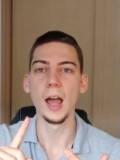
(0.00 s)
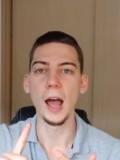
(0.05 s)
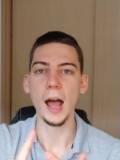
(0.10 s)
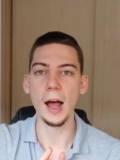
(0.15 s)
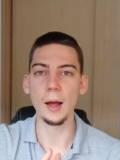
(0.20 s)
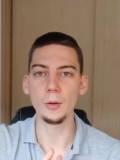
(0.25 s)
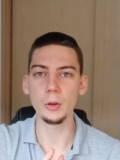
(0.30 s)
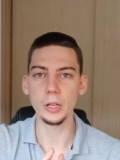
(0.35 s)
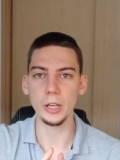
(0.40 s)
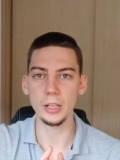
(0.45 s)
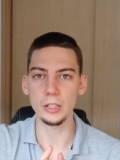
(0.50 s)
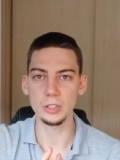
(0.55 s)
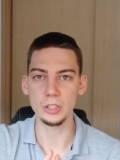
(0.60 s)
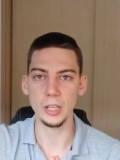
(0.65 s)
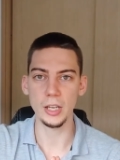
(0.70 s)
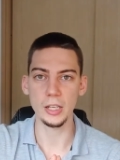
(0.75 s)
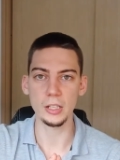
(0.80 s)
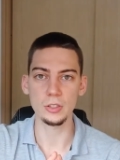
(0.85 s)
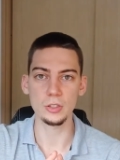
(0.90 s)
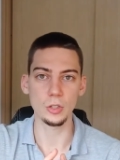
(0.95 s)
how you can
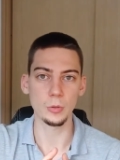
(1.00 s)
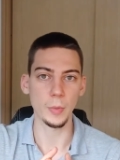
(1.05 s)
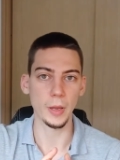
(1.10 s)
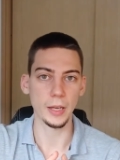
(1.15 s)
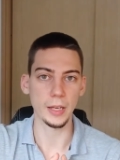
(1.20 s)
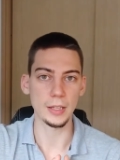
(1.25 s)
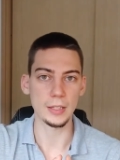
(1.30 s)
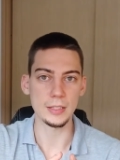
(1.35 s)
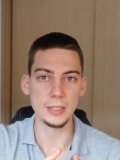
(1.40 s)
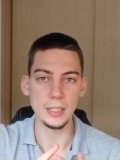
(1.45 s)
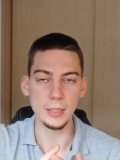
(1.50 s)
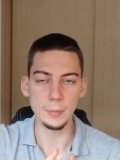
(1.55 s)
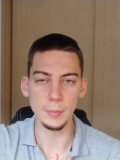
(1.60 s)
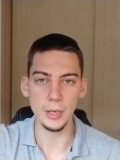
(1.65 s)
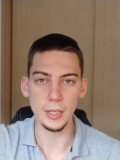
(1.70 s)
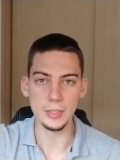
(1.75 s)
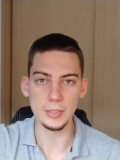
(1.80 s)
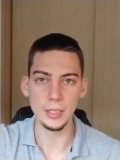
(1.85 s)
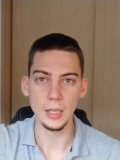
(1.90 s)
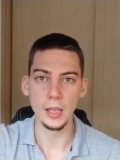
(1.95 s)
change to make it
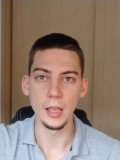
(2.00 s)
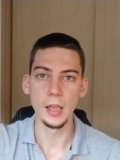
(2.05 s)
seamless,